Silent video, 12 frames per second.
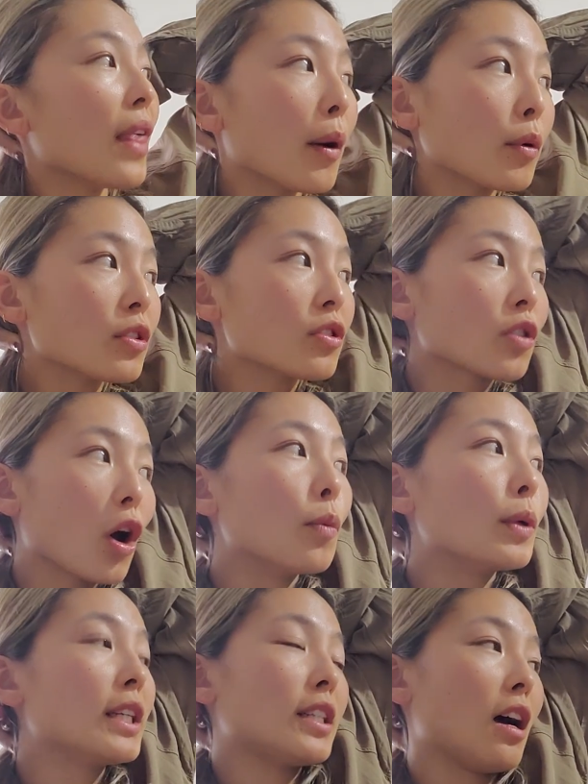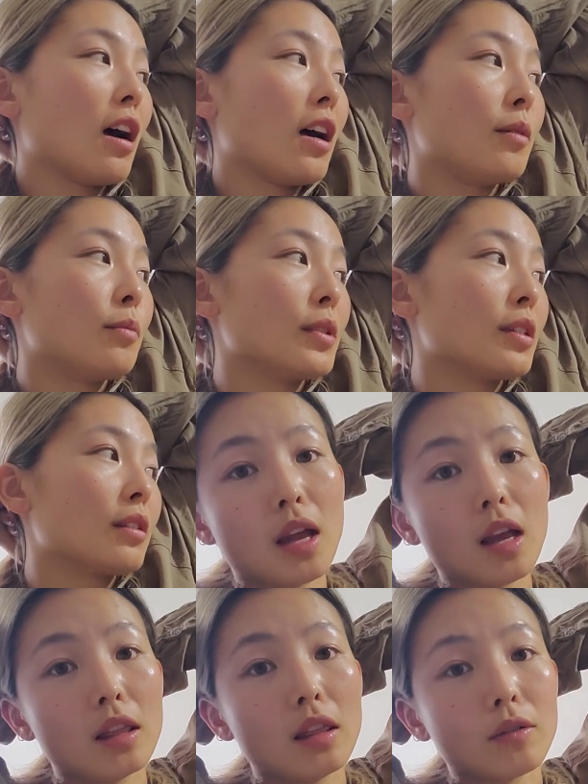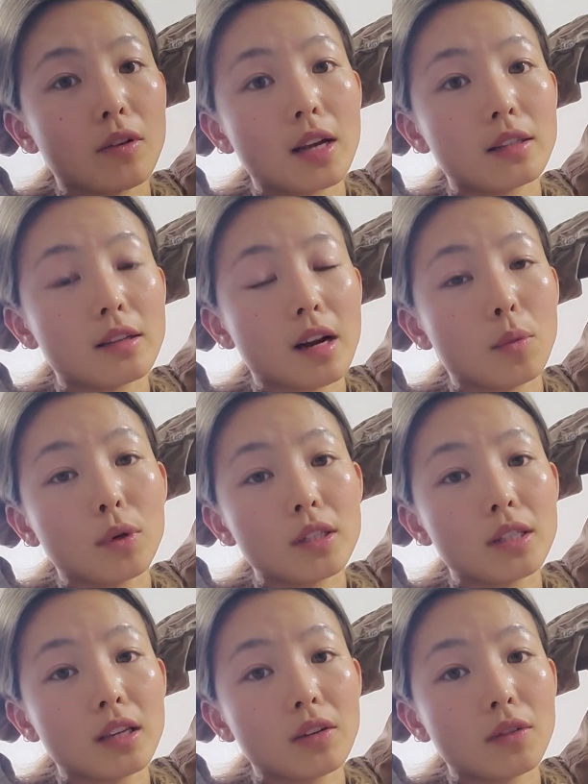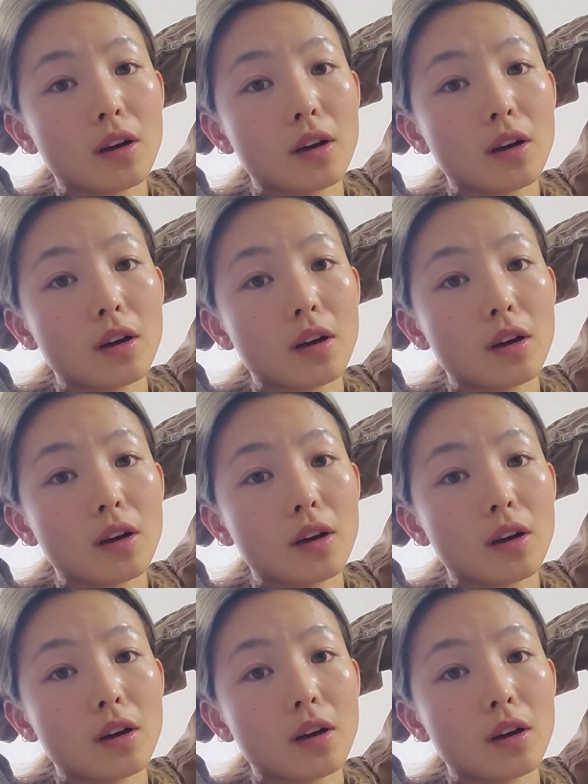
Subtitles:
There were so many times in the race that I wanted to give